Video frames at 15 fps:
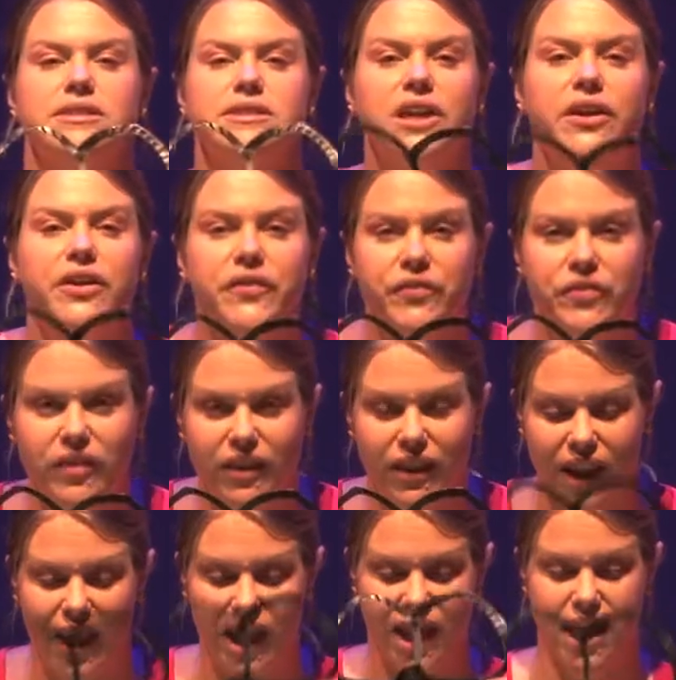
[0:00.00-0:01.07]
So
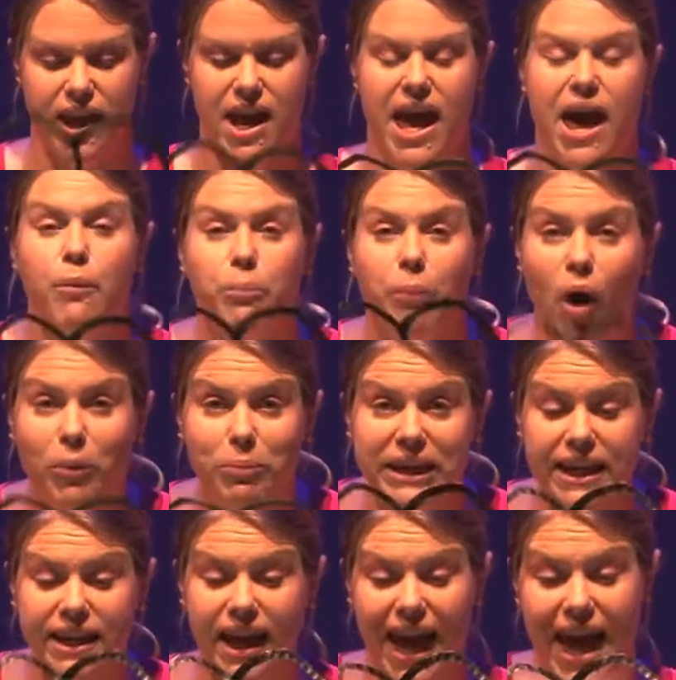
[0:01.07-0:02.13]
our
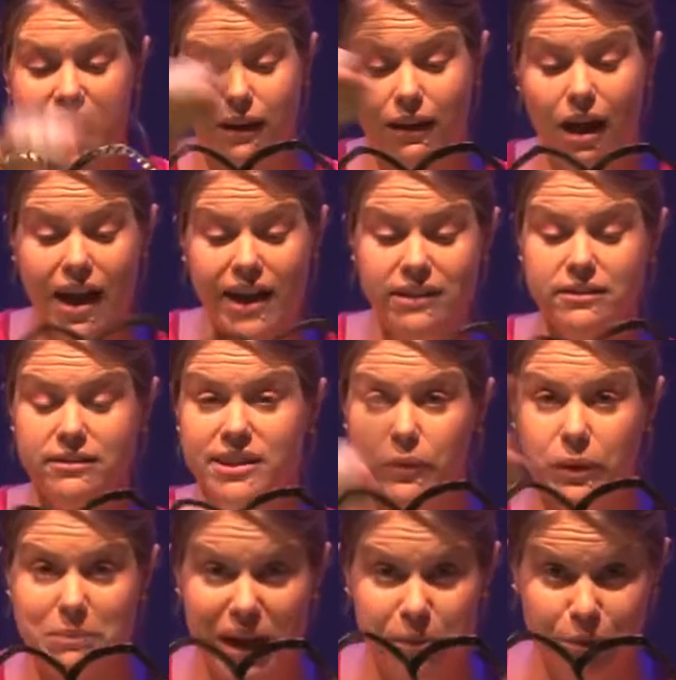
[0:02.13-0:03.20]
poppy outline that we
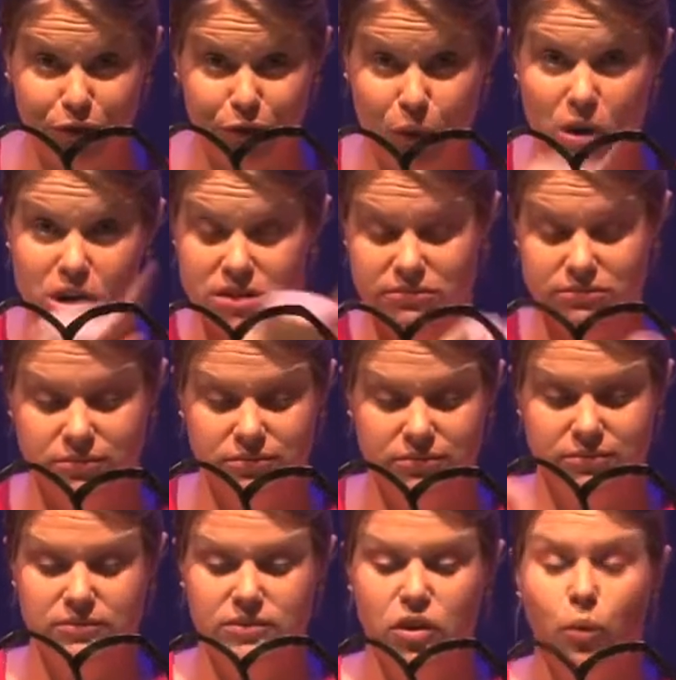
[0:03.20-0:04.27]
made before,
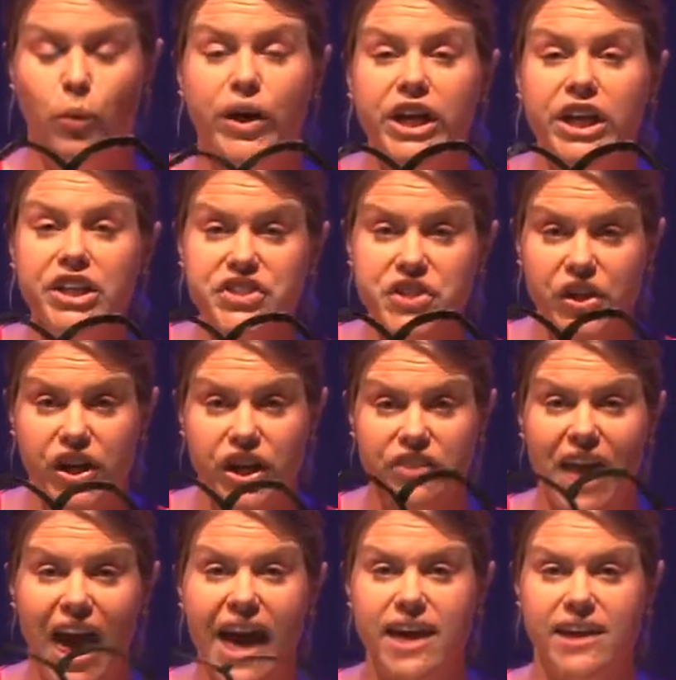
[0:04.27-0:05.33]
we're going to turn
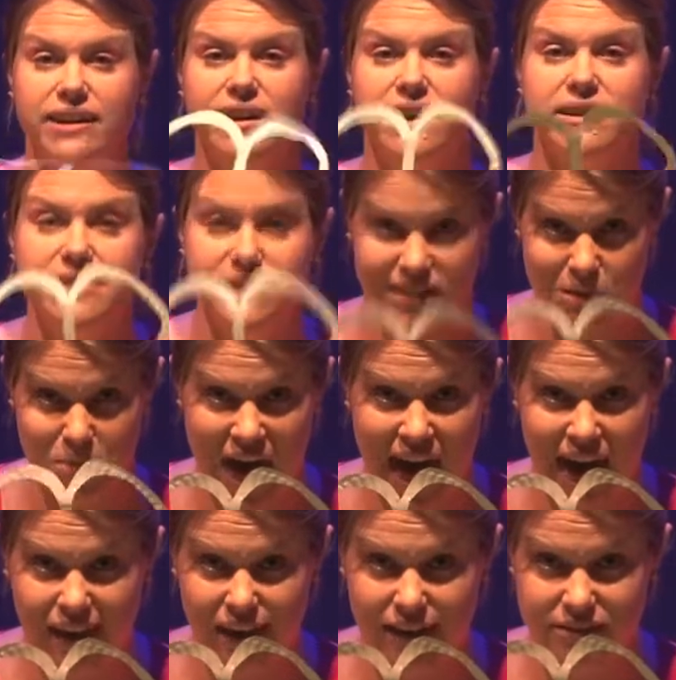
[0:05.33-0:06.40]
that to the
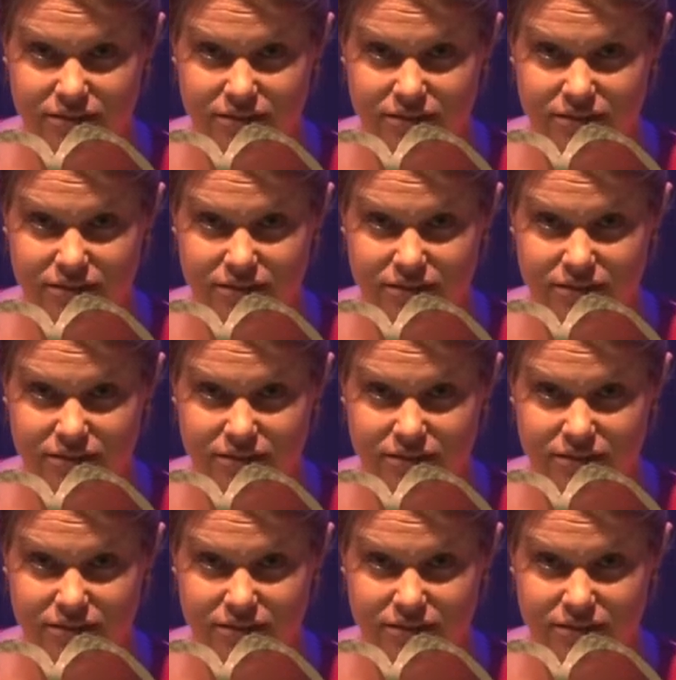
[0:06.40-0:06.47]
back.